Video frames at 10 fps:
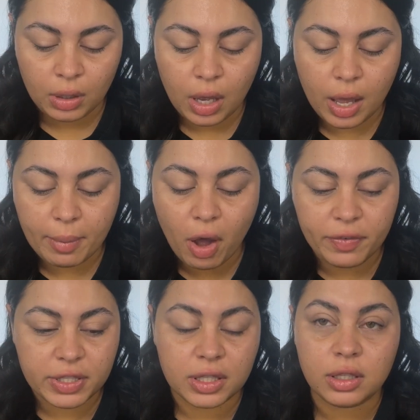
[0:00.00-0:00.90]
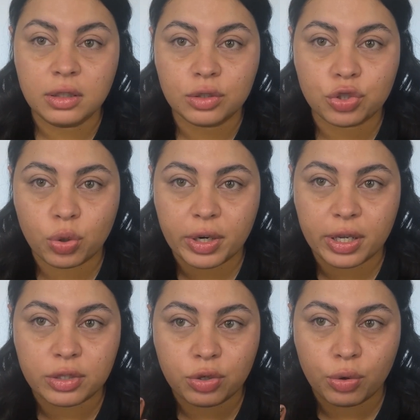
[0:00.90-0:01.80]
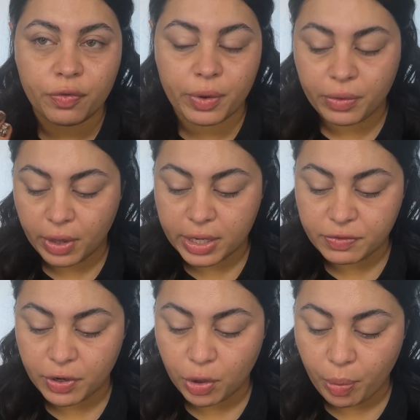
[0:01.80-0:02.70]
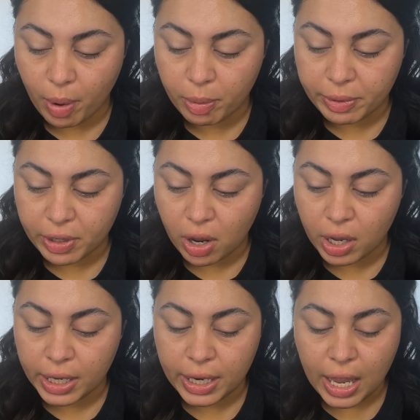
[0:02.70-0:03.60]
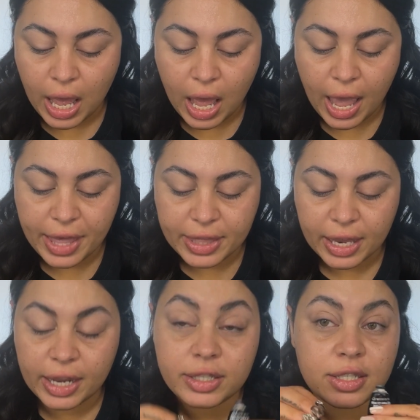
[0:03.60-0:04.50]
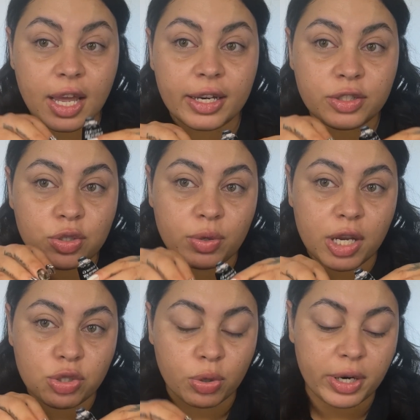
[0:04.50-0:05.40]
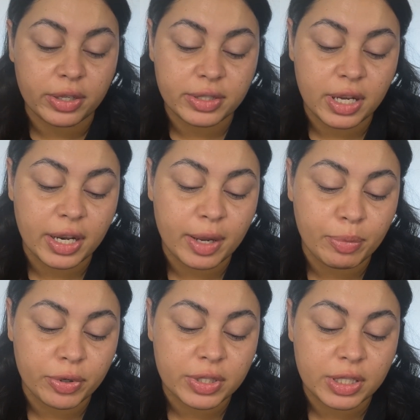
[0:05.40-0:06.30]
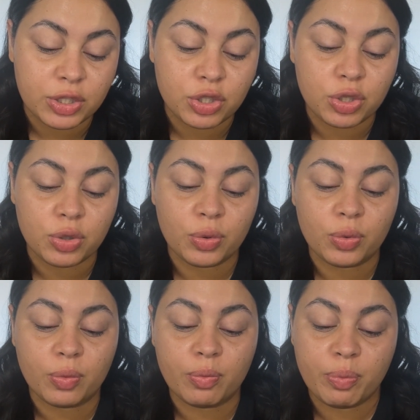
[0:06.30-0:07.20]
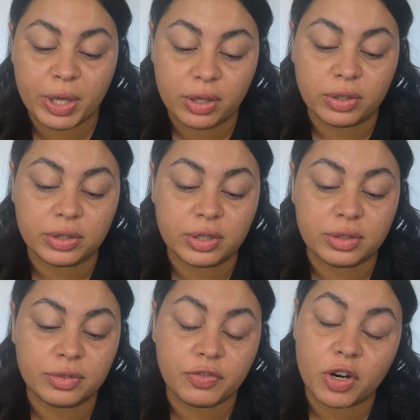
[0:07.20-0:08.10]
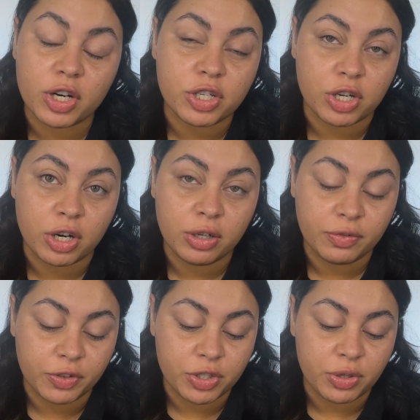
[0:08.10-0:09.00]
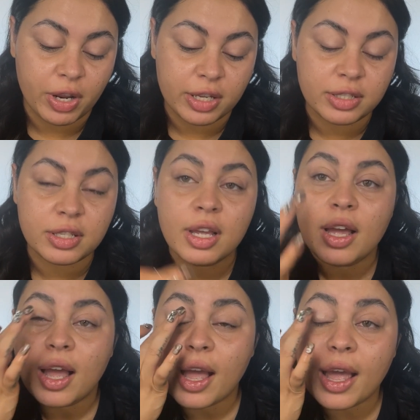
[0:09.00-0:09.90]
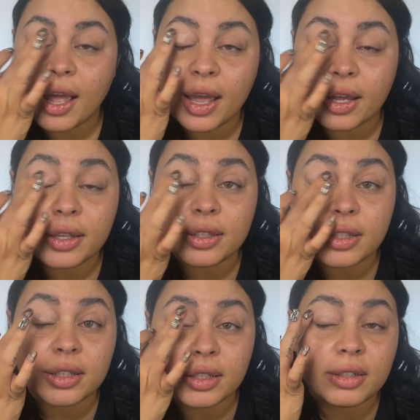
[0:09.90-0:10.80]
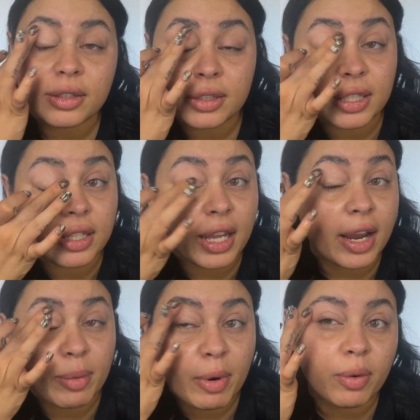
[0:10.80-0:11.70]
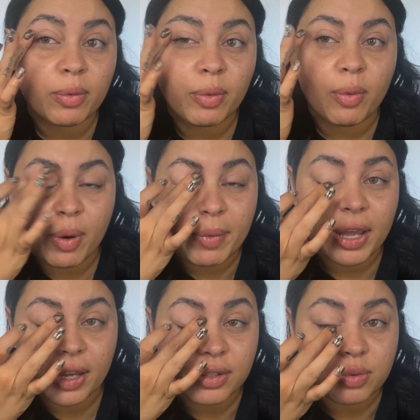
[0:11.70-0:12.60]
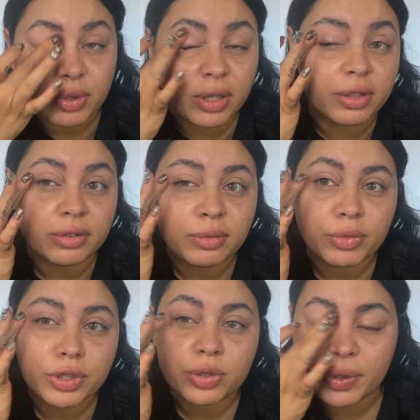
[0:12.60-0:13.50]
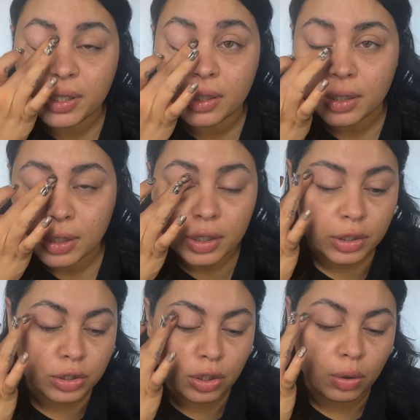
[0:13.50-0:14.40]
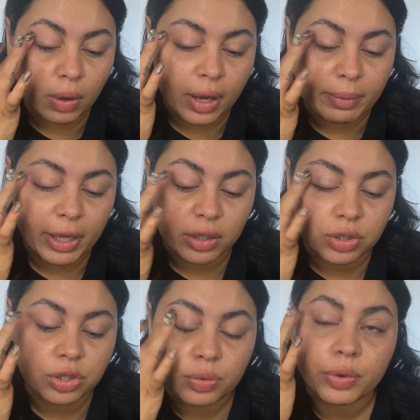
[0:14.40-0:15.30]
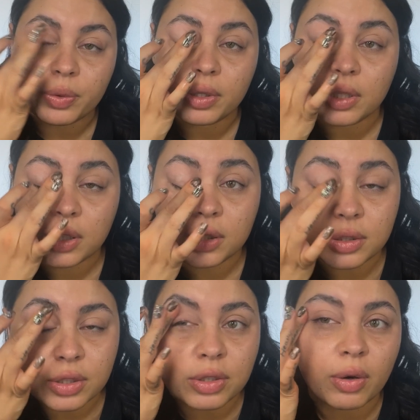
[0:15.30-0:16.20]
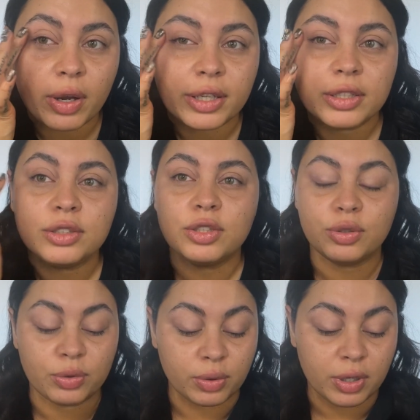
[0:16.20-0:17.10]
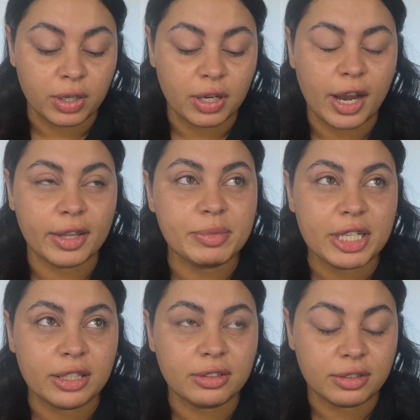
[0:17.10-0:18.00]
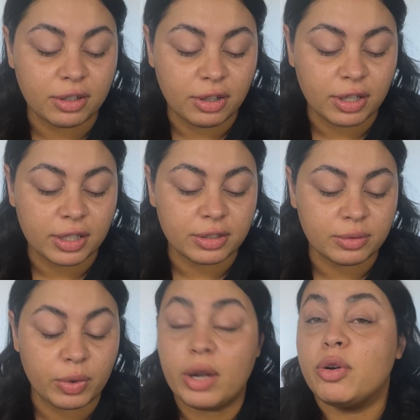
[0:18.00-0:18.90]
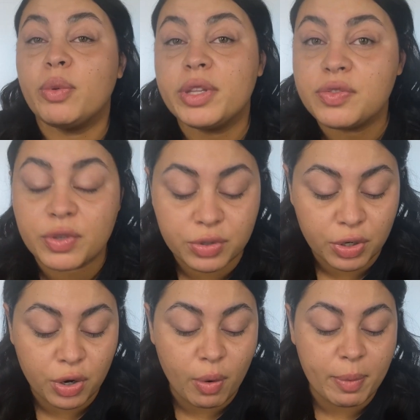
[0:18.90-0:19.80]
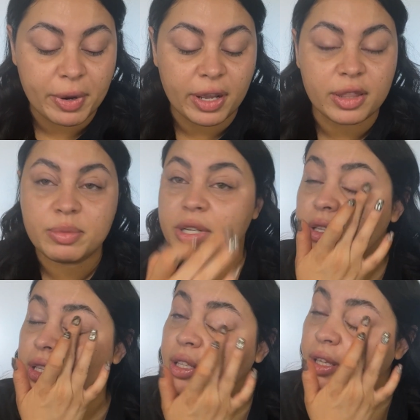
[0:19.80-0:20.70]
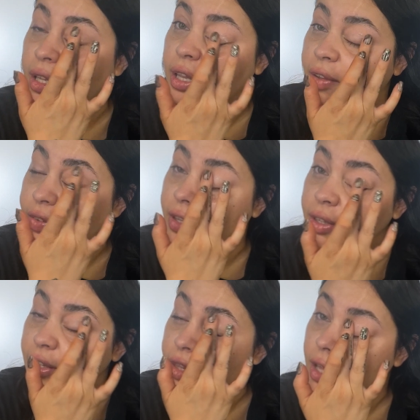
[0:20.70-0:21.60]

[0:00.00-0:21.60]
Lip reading: Obviously, short nails, don't know if they're in the last video, probably not. And then I decided to get short nails done and proceed to build furniture for 2 days and didn't care about what my hands were doing. So I managed to ruin these. So I got them done on, well, I don't know when this video is gonna go up, but I got them done on the 11th.